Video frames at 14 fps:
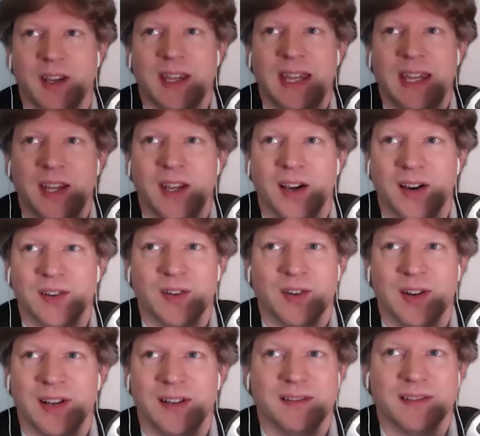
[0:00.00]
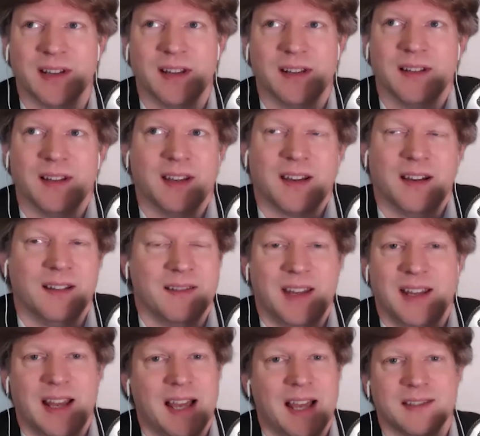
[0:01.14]
keen gardener and
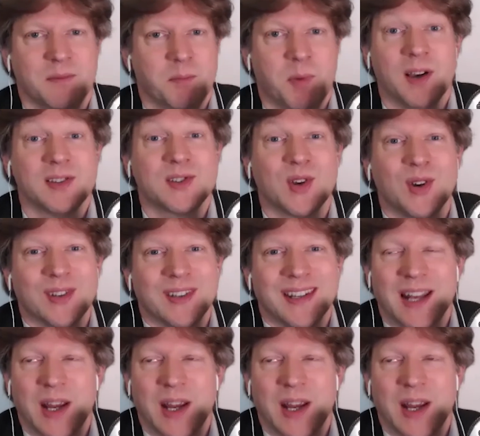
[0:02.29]
it hasn't passed on.